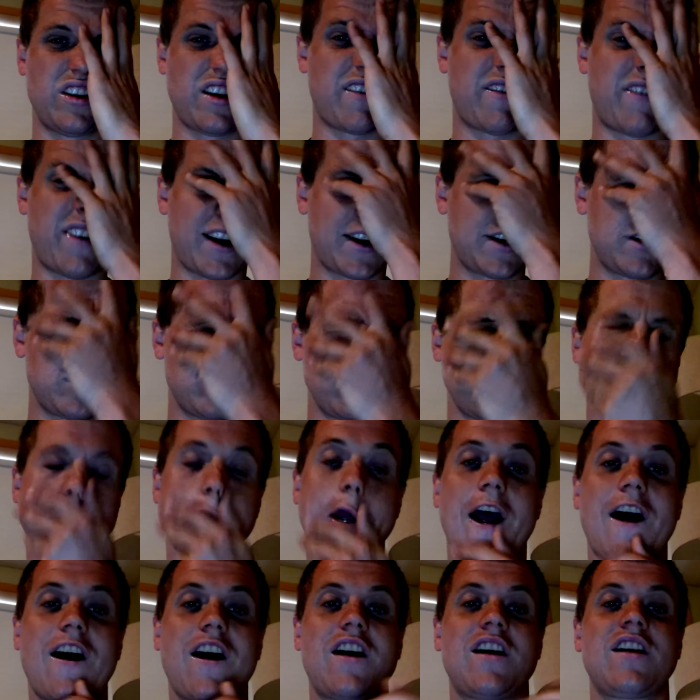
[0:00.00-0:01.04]
affects who they
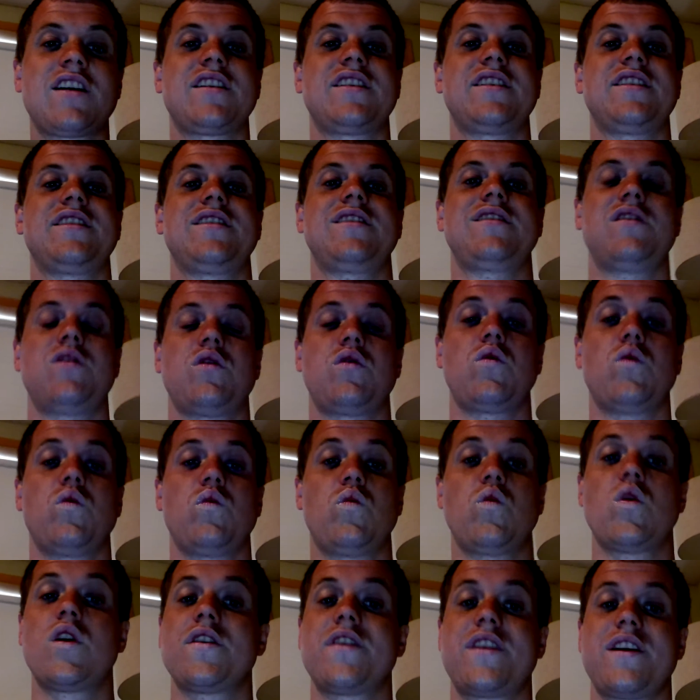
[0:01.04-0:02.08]
are and
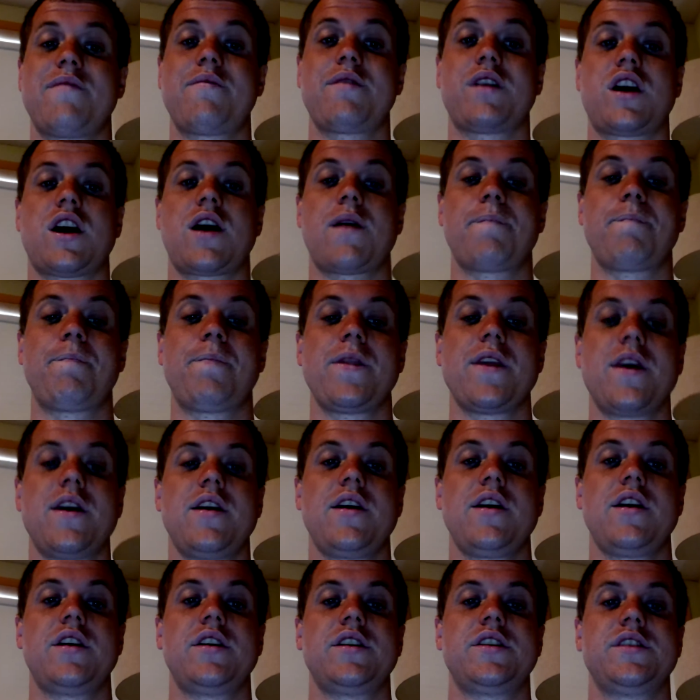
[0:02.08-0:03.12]
what they become.
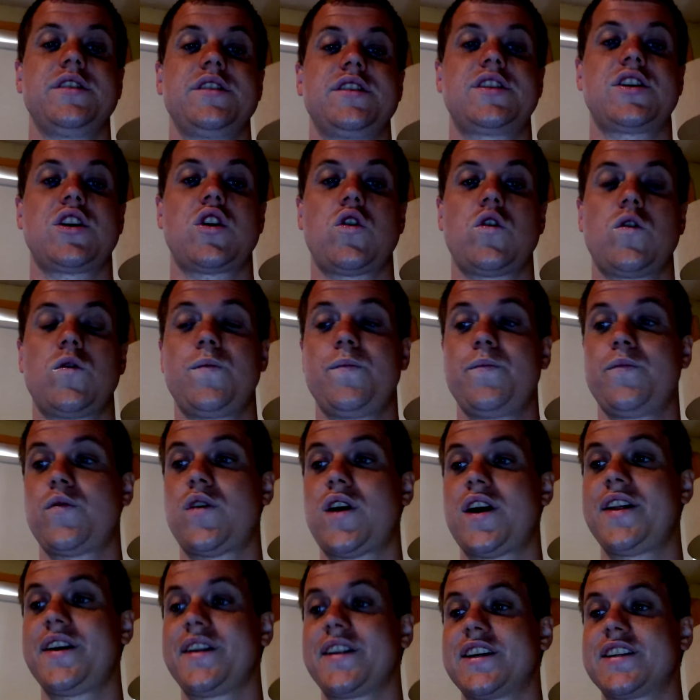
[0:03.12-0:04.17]
And so, I
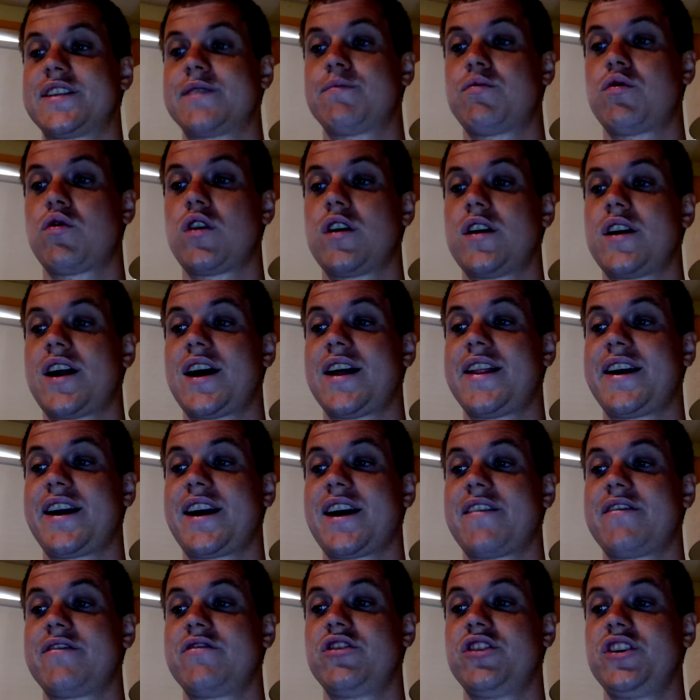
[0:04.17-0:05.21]
think that's important. I think
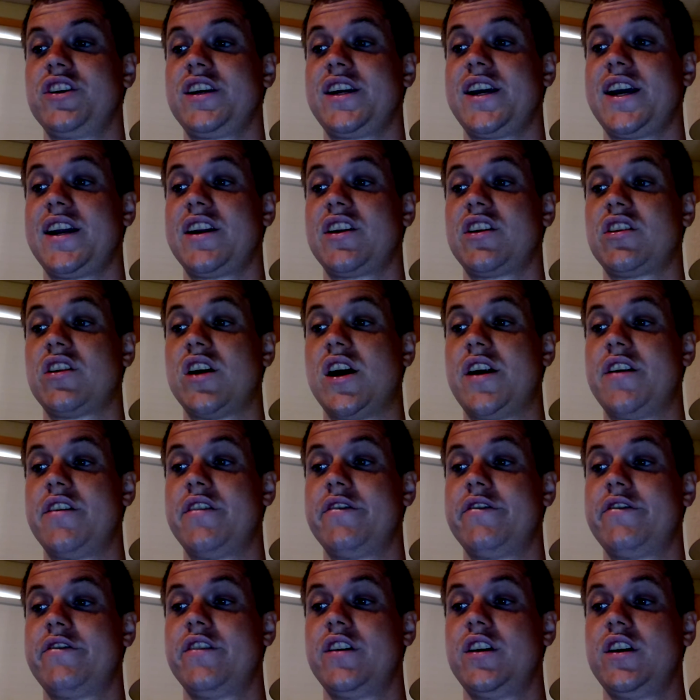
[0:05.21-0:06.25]
I've really gained a lot
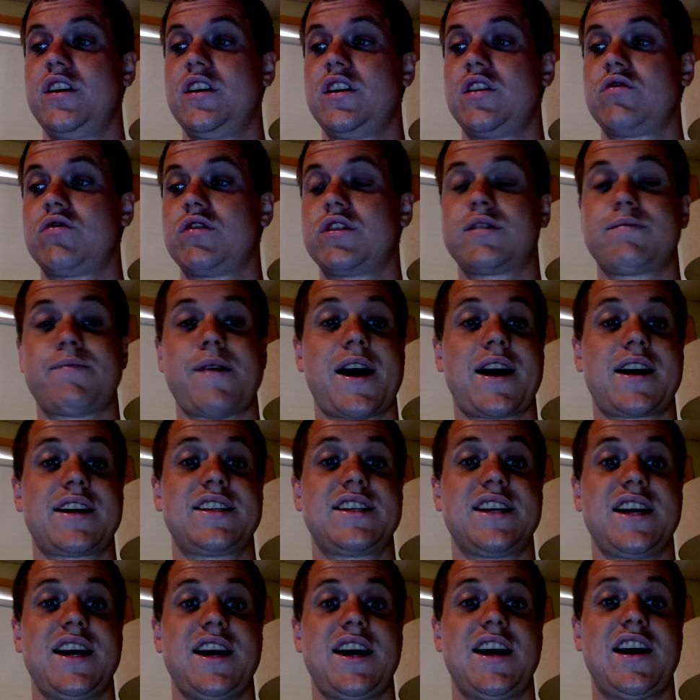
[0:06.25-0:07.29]
of respect
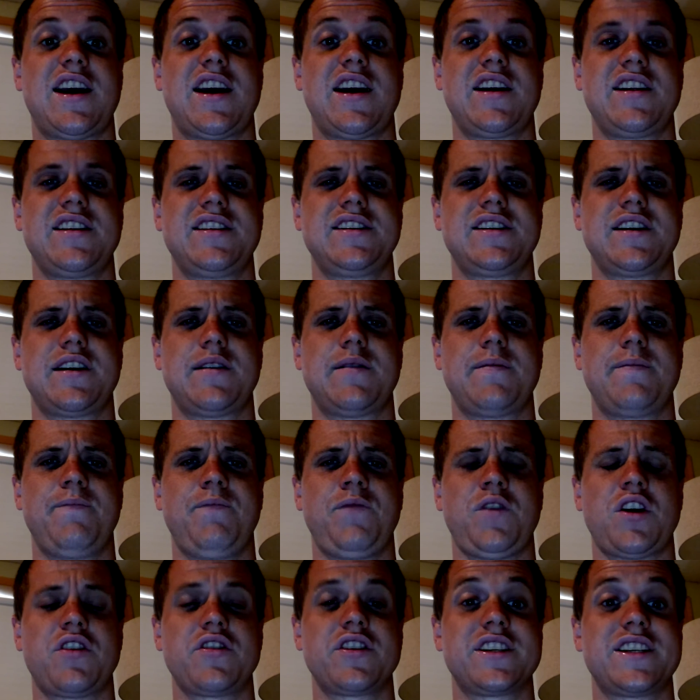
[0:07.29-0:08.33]
and
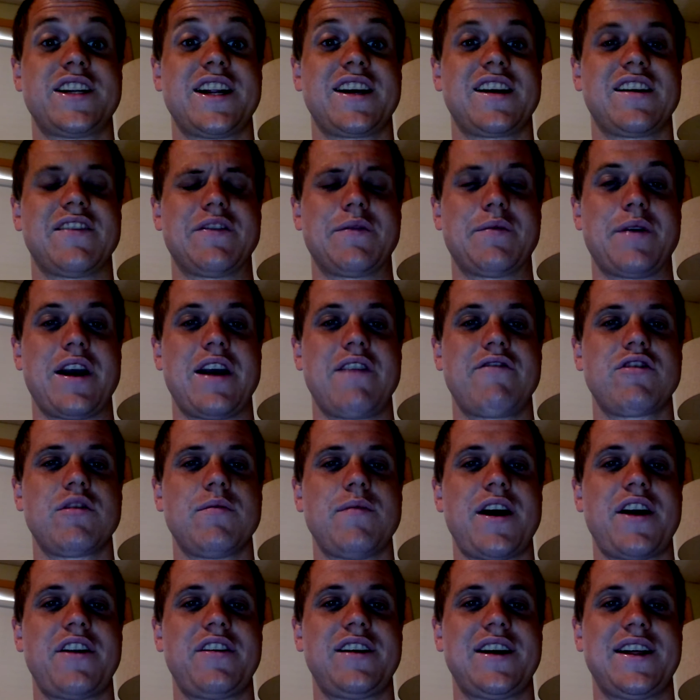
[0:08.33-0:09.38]
understanding of the behavioral
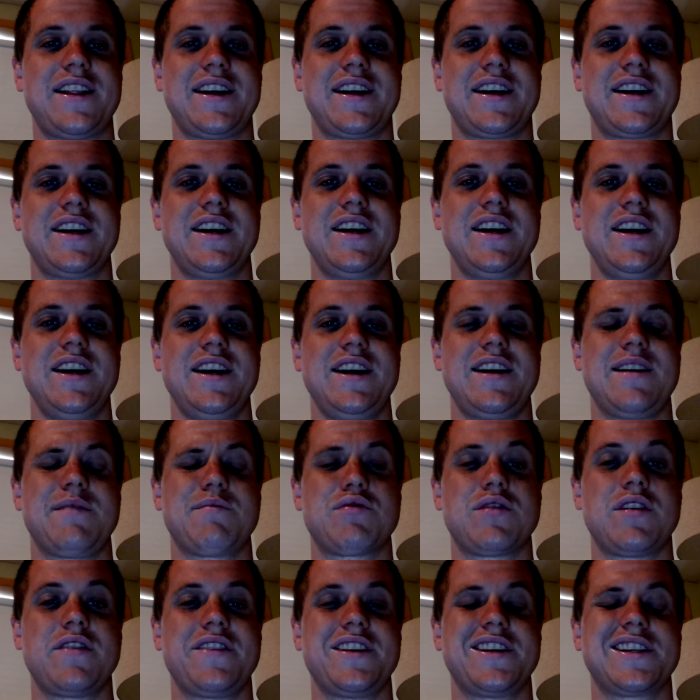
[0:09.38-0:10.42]
model. I think in
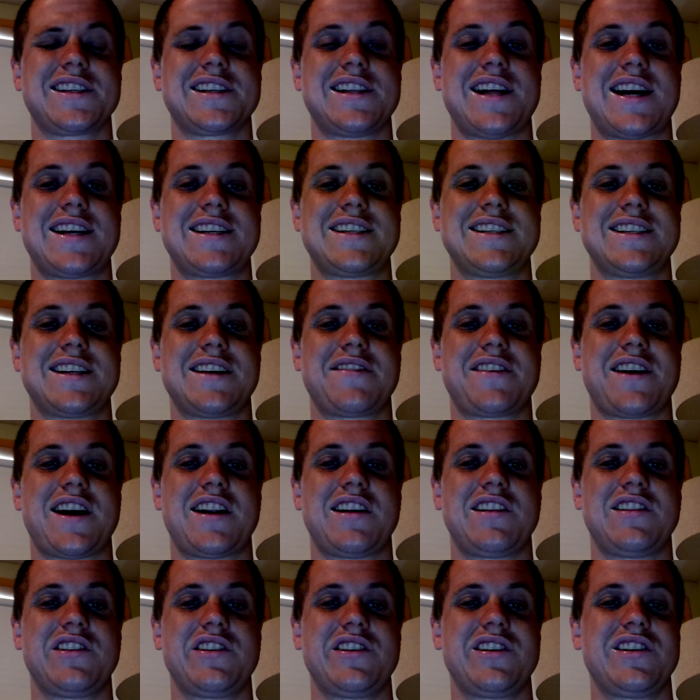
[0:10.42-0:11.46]
previous classes I've kind of
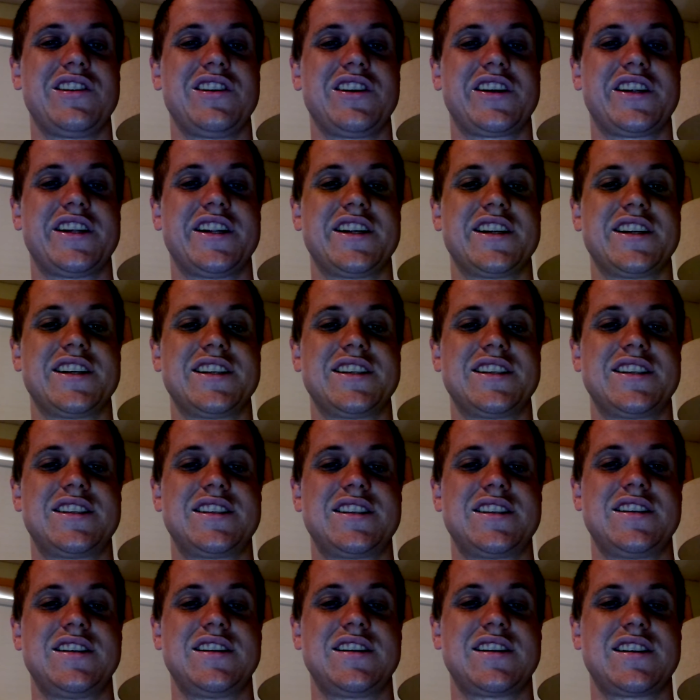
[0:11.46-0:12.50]
looked at it as
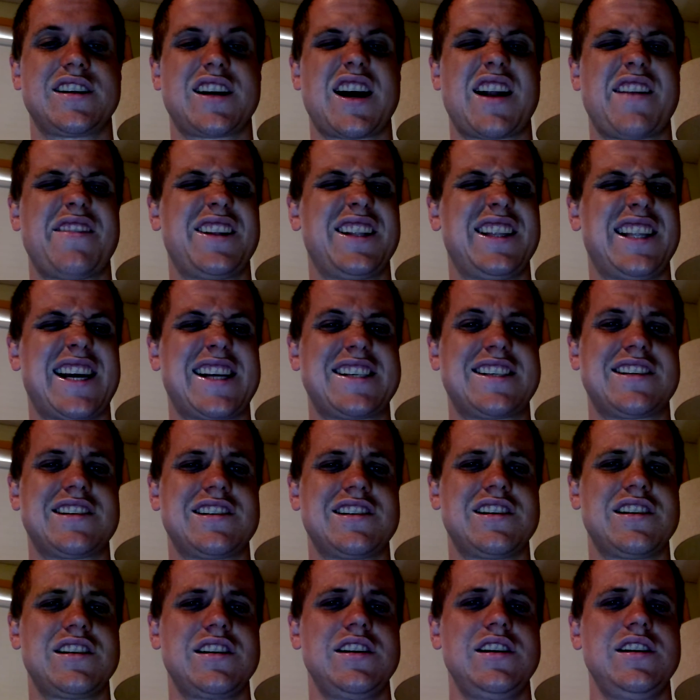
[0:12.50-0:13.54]
kind of a lesser